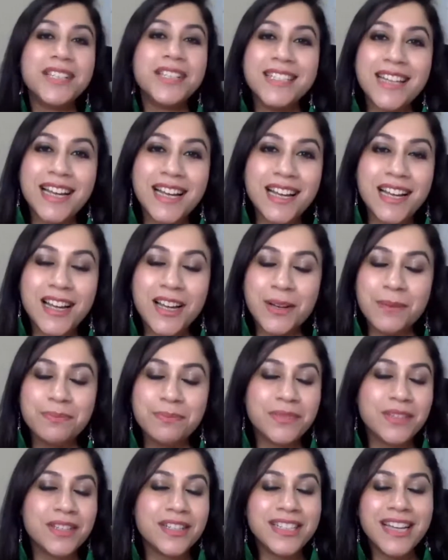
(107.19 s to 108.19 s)

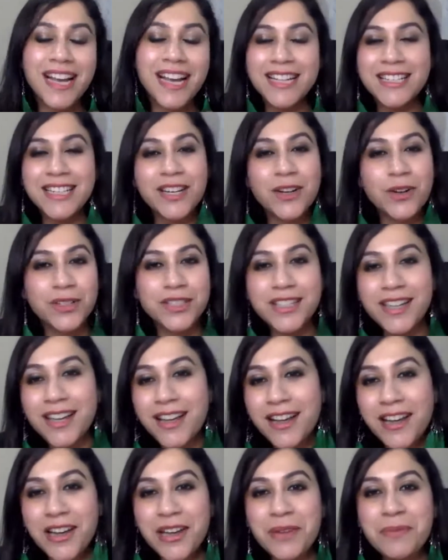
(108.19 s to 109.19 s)
dials in on
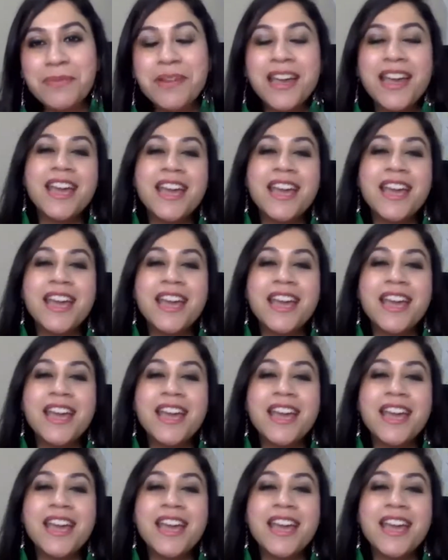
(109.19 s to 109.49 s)
time.